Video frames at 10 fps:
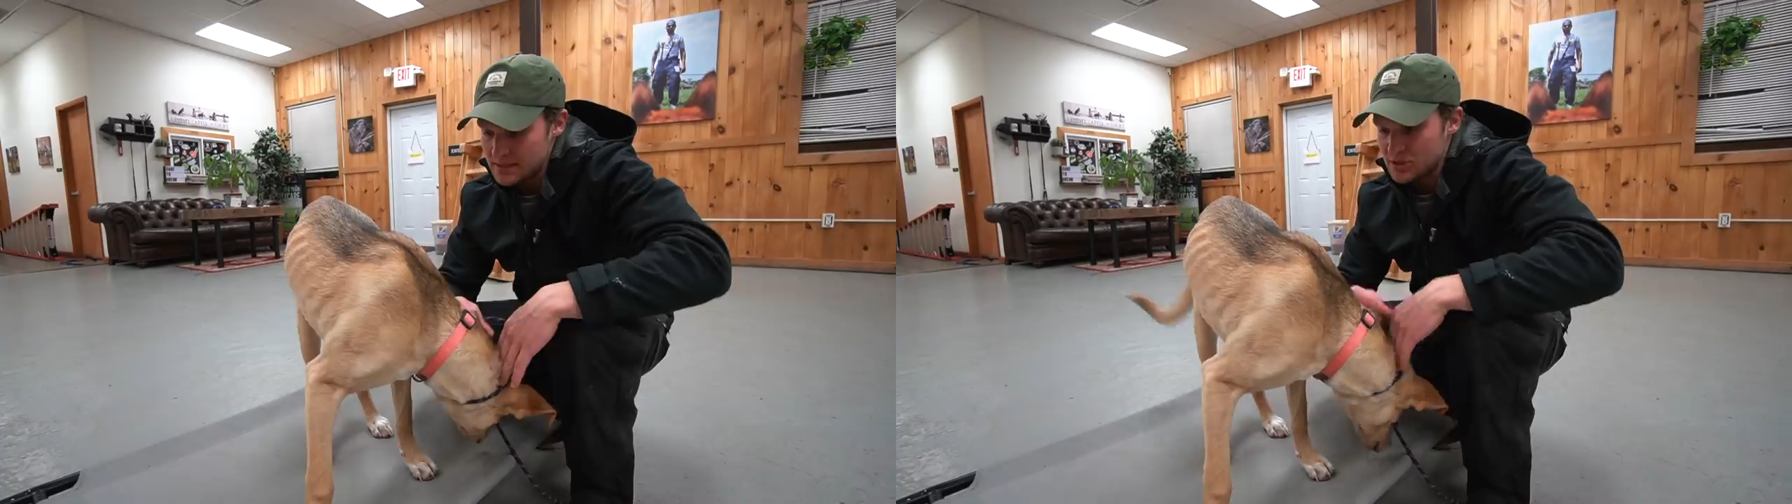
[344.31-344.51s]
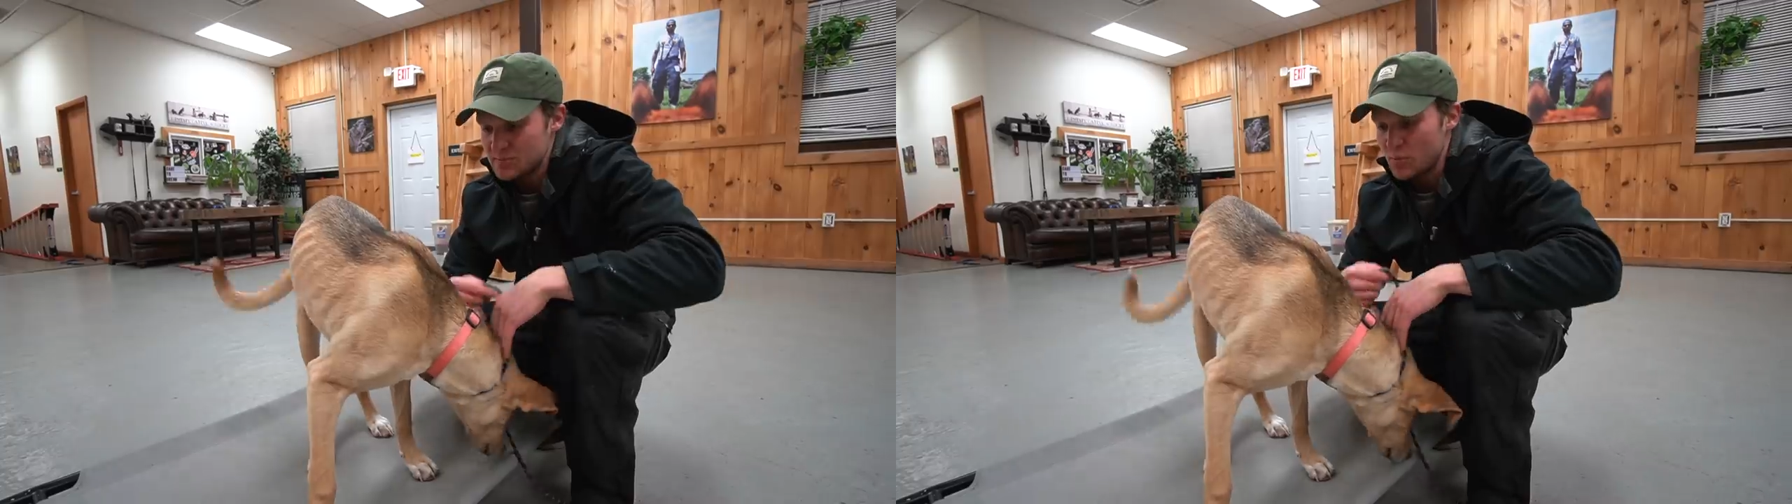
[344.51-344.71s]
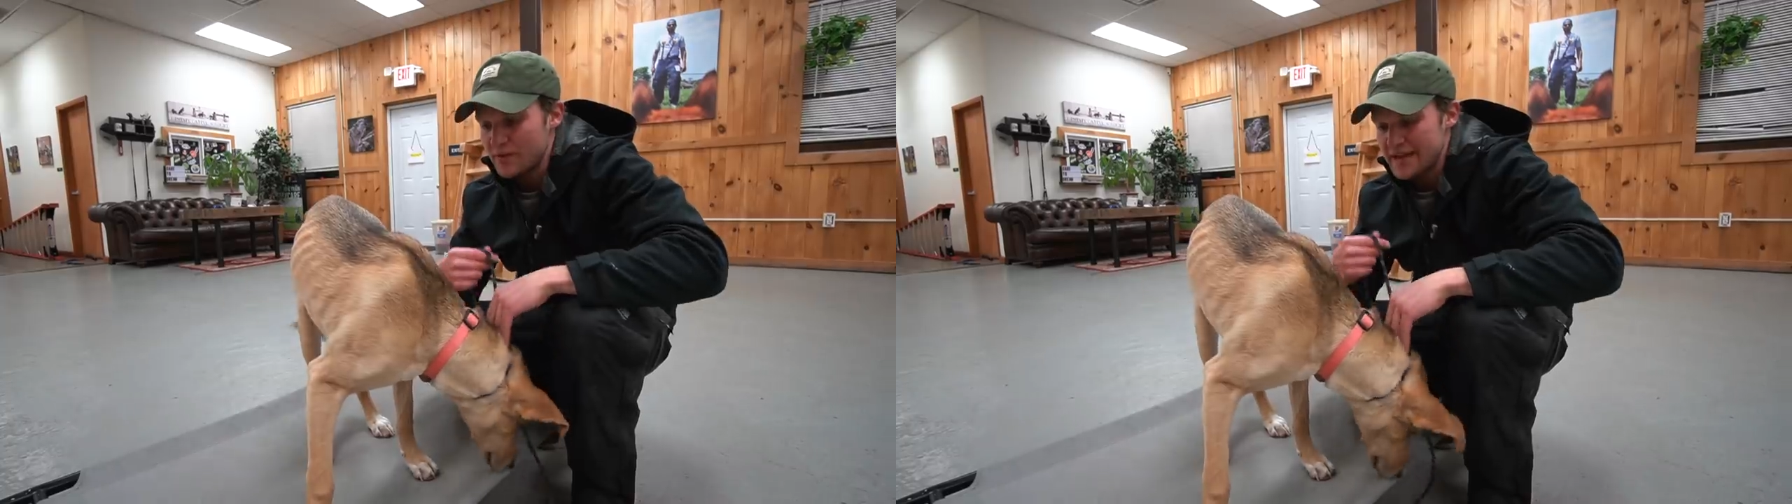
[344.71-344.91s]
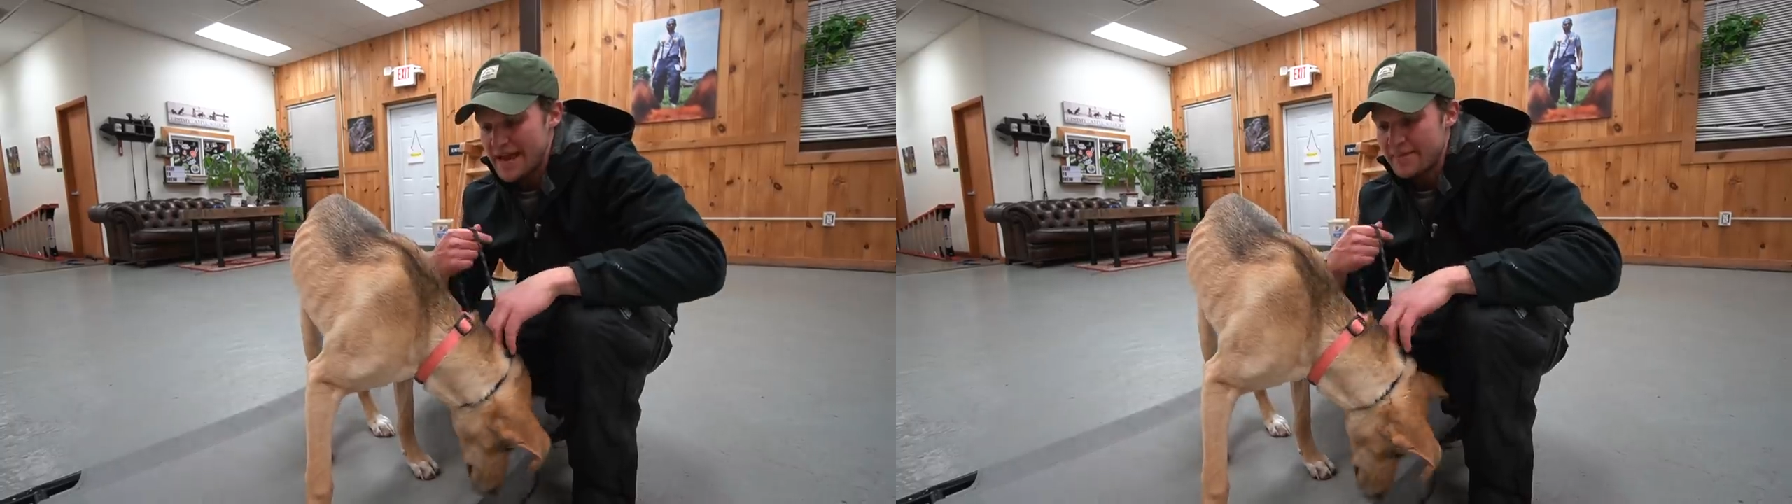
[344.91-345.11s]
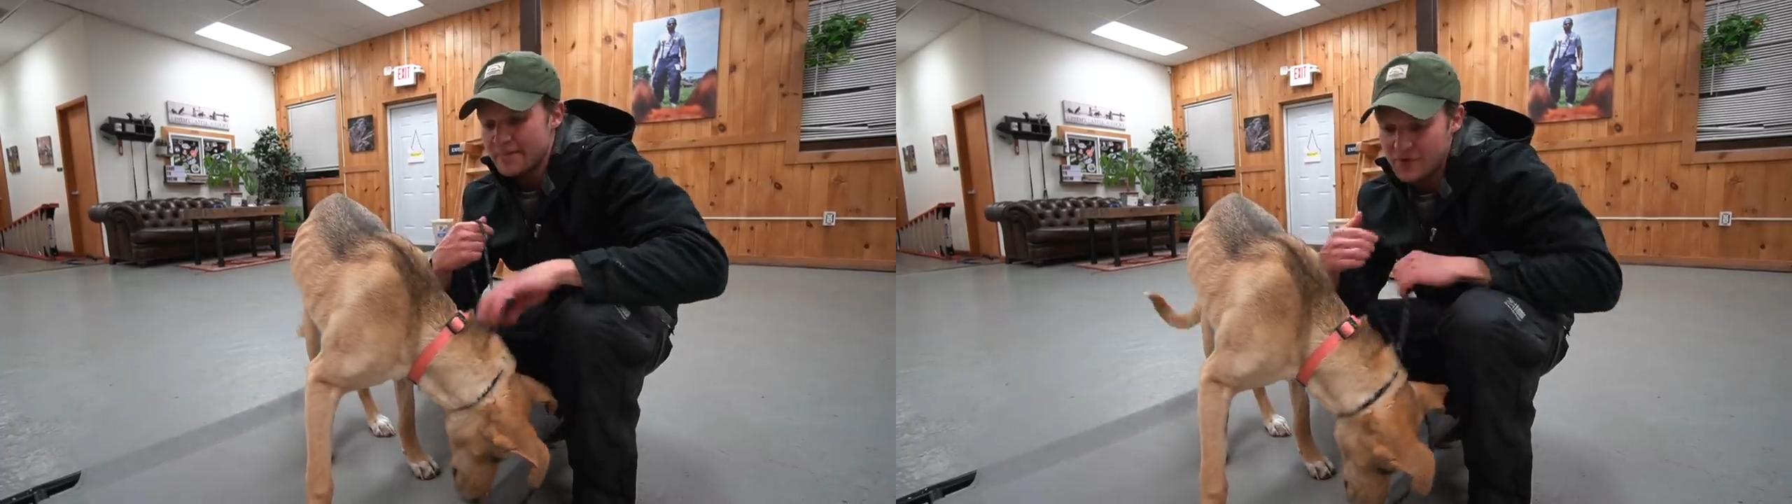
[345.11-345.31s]
just more of a
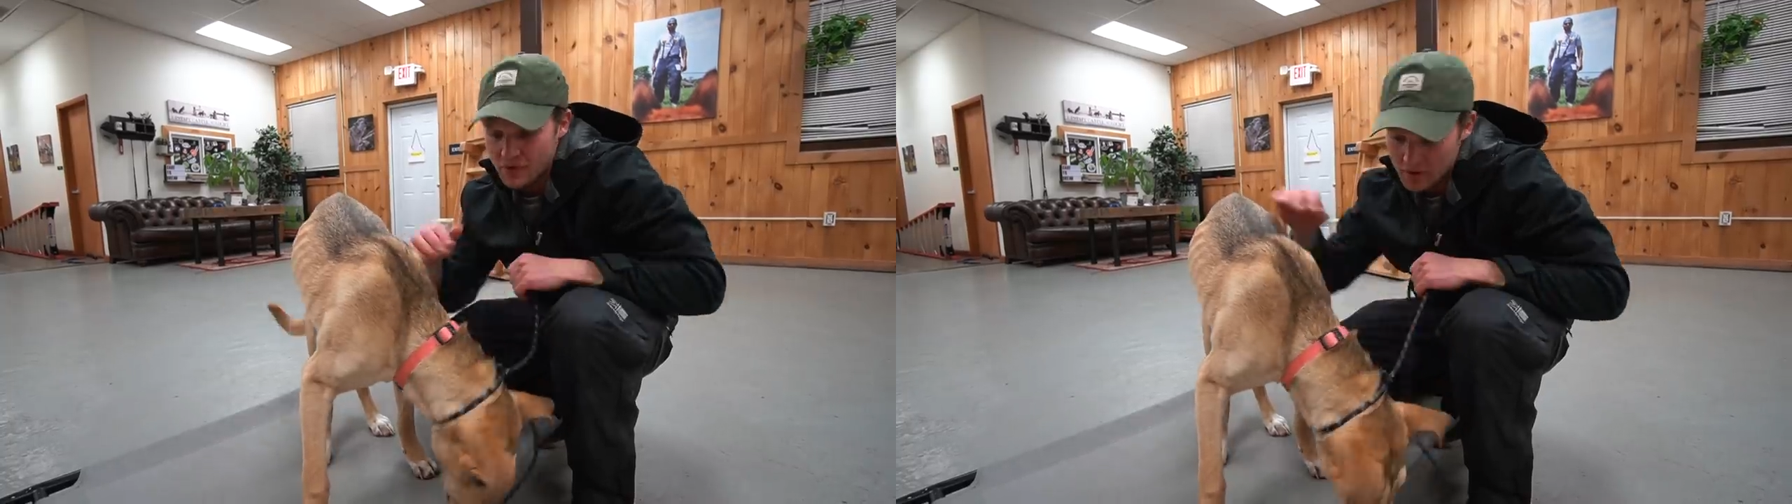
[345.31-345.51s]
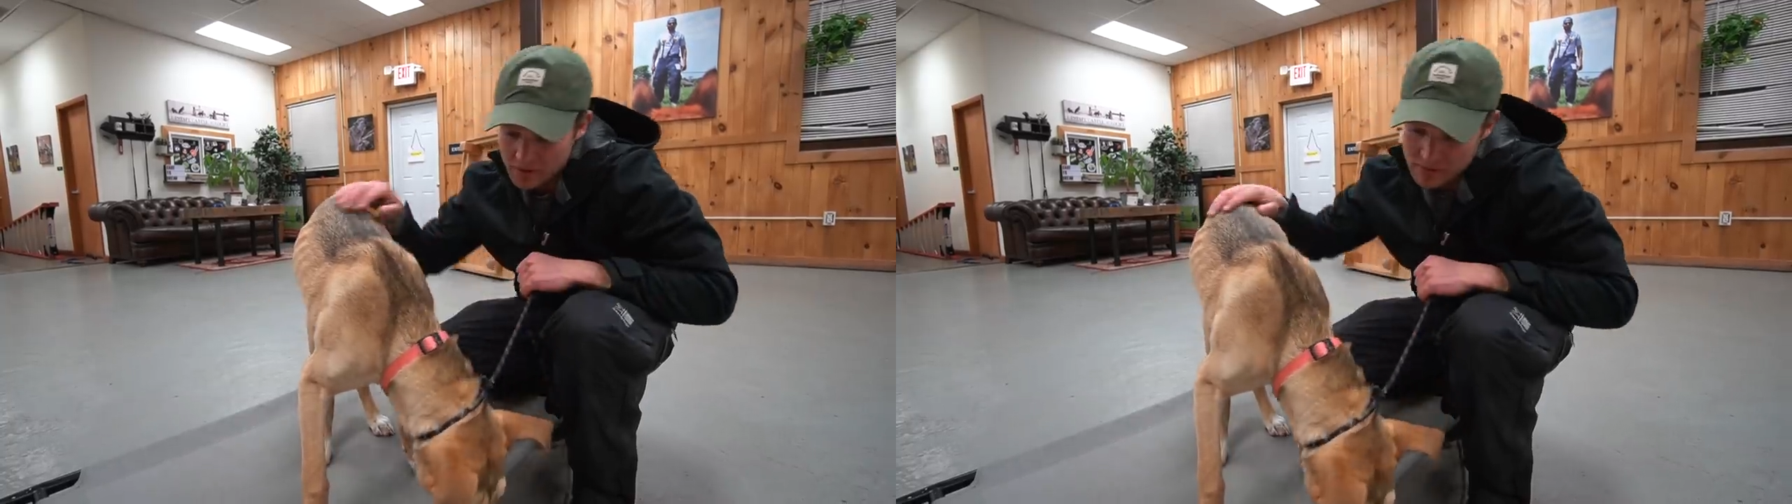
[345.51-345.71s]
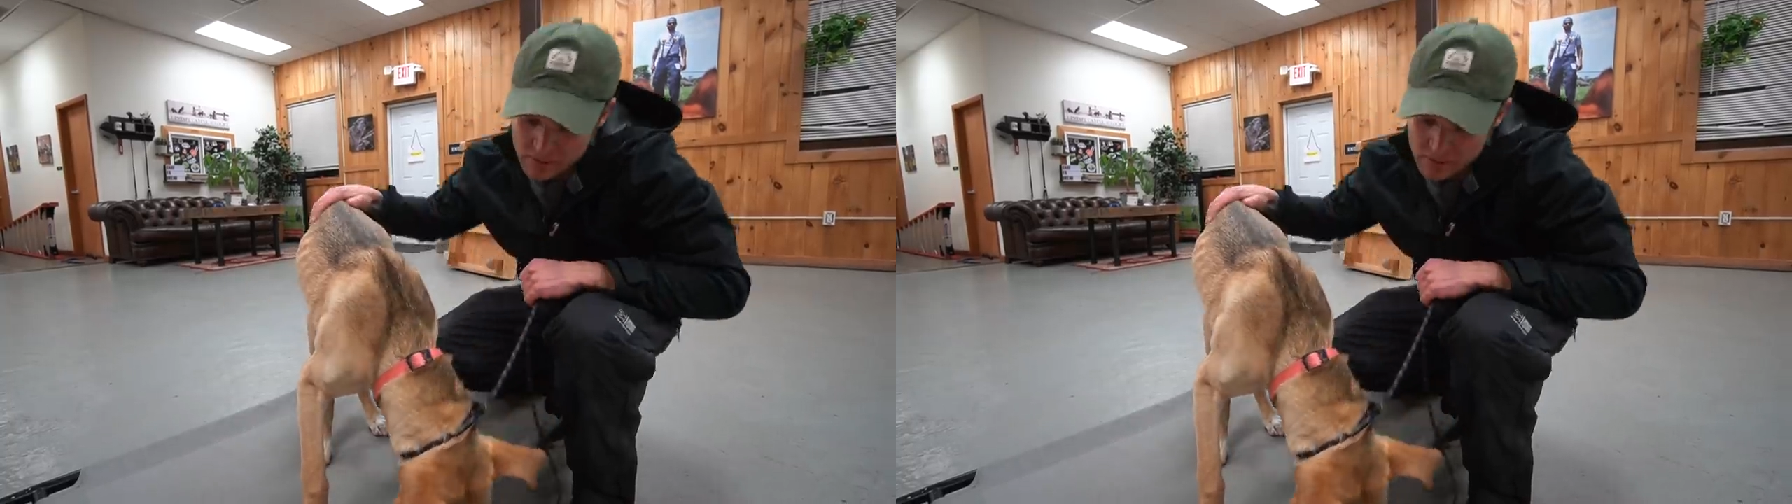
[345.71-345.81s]
game for her.